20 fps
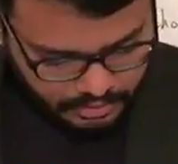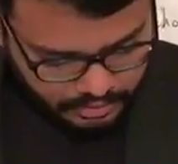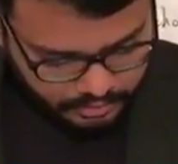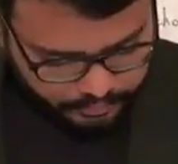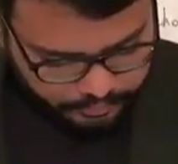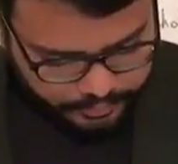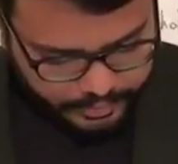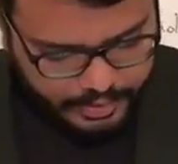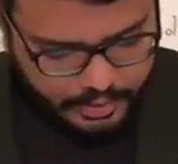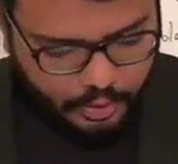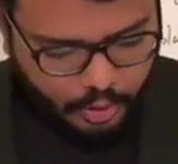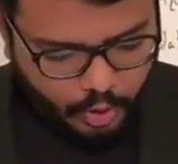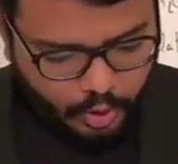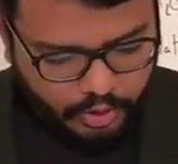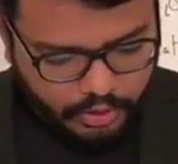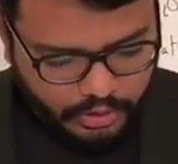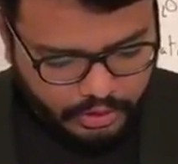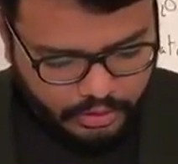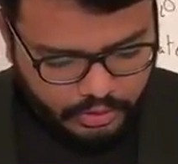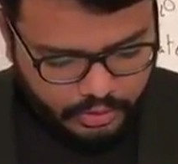
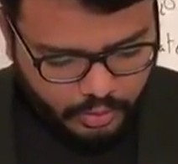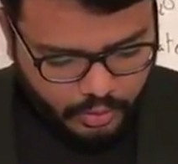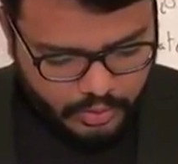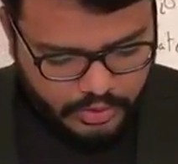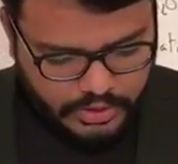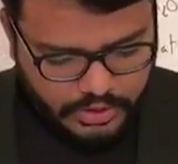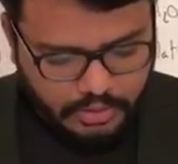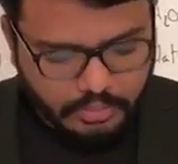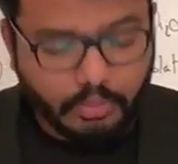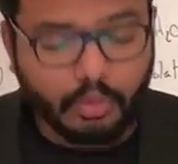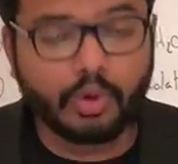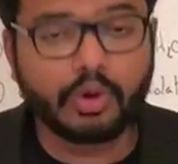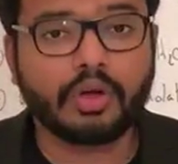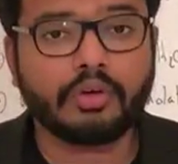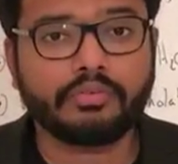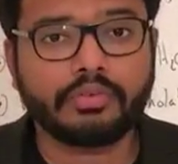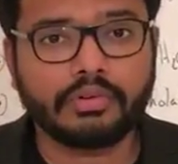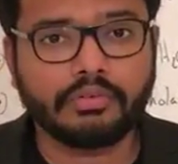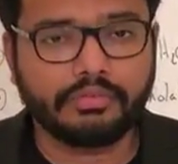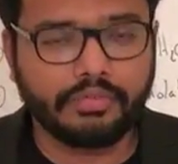Fecal-oral route mode
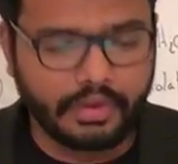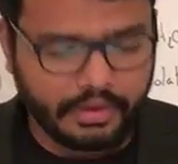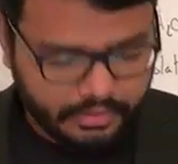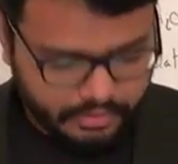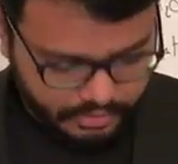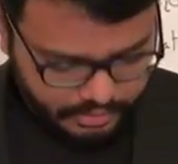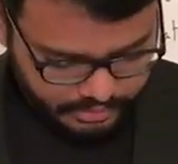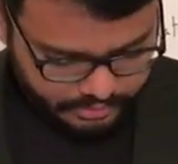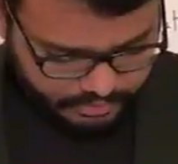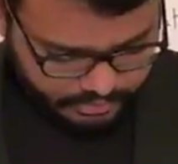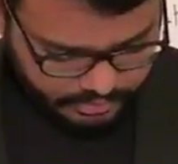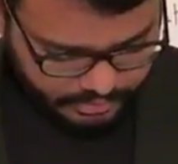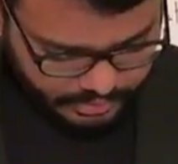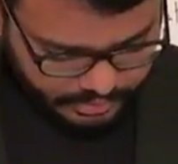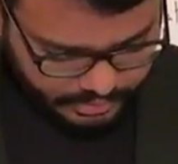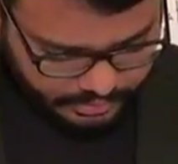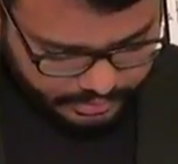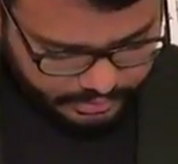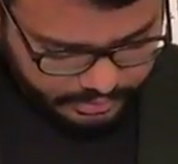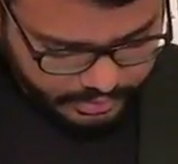of infection is seen
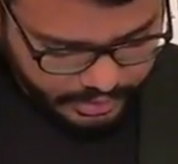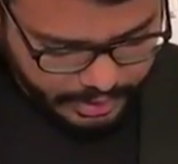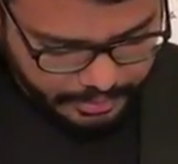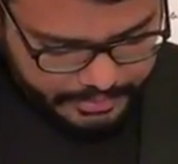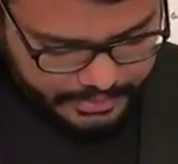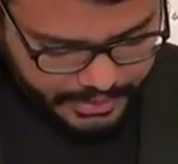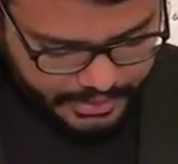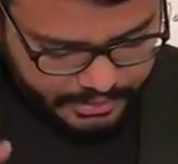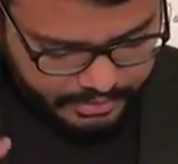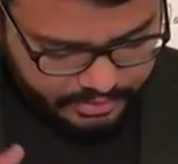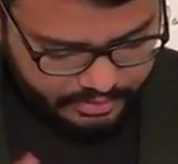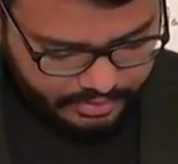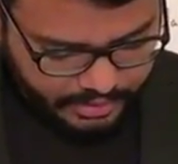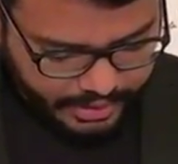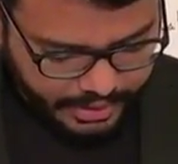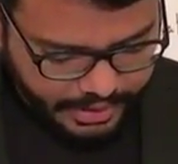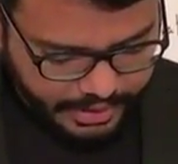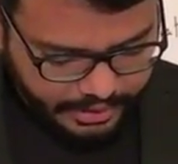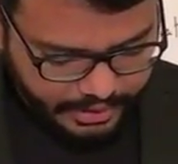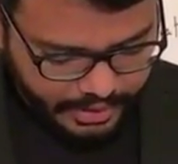in hepatitis
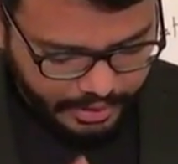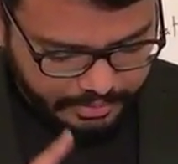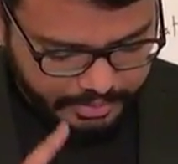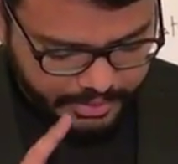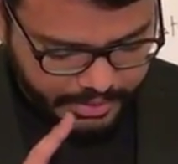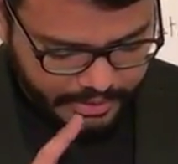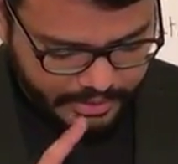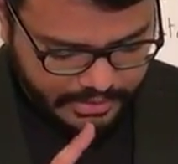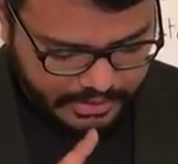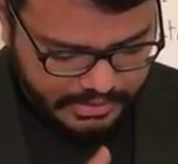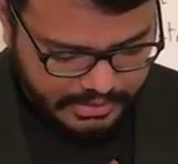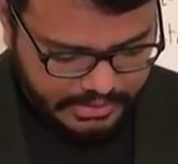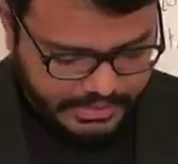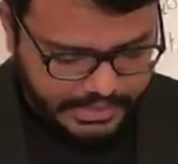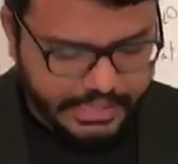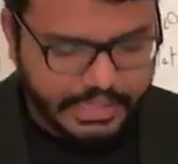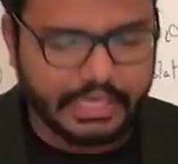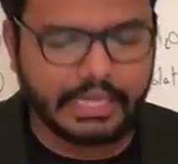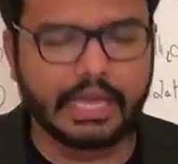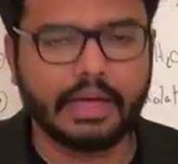A, hepatitis
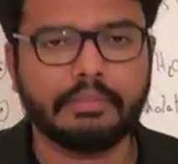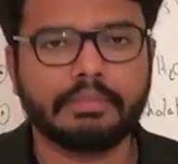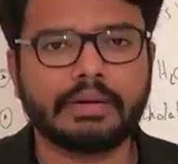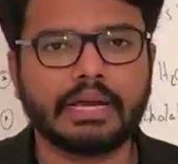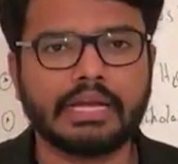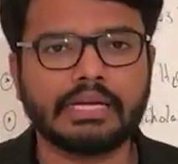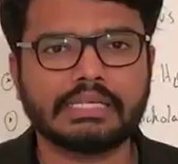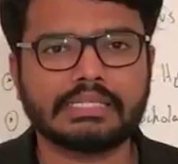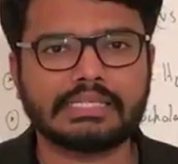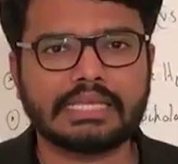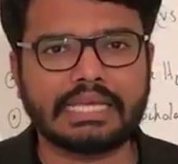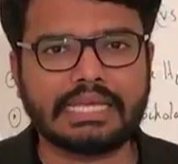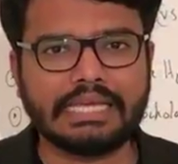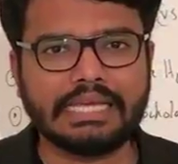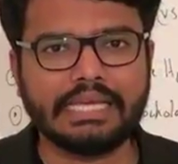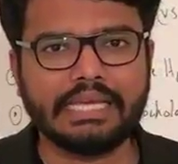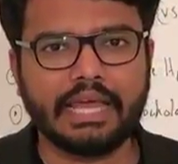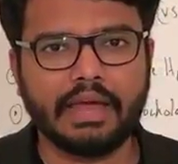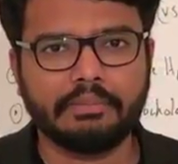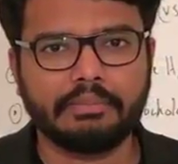D, hepatitis
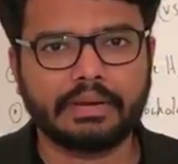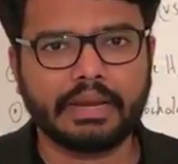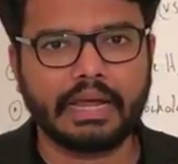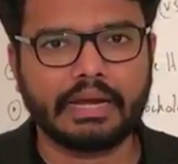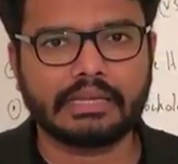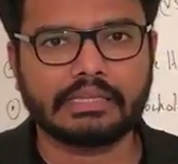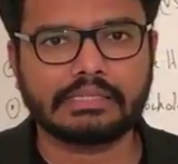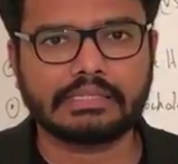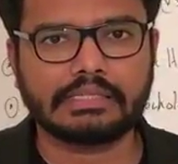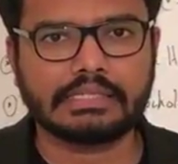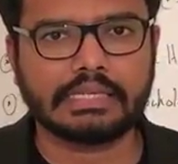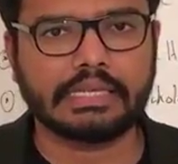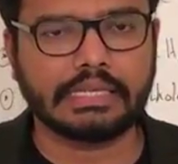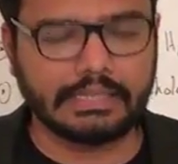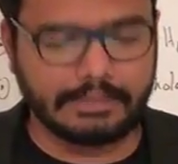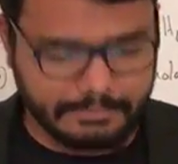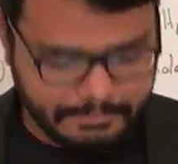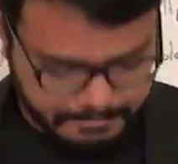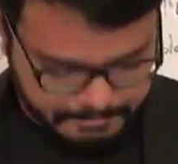E, hepatitis C.